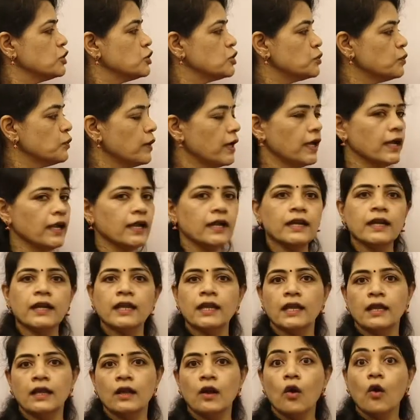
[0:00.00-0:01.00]
to
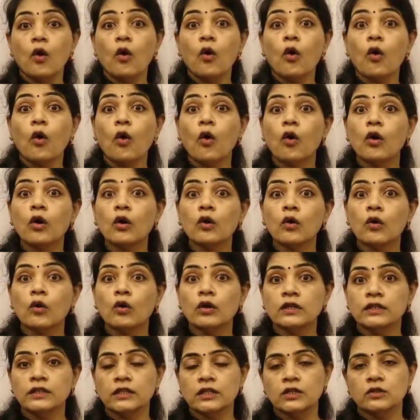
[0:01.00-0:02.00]
AD, all
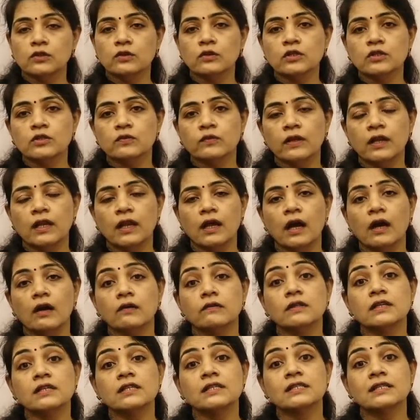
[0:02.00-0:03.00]
altitudes will
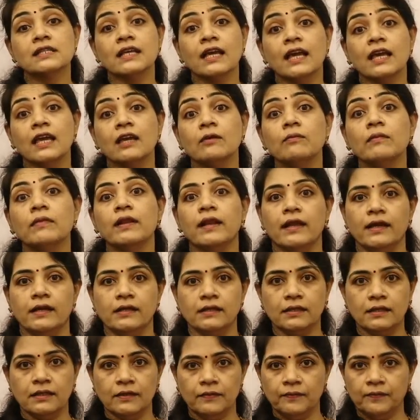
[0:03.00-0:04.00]
have the same
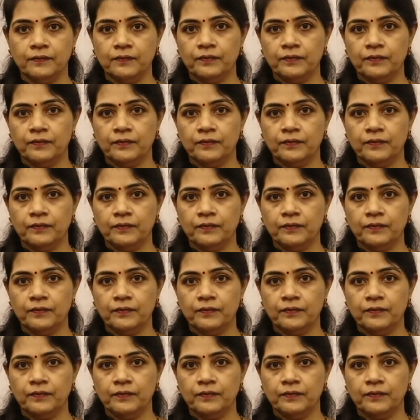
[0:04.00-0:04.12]
length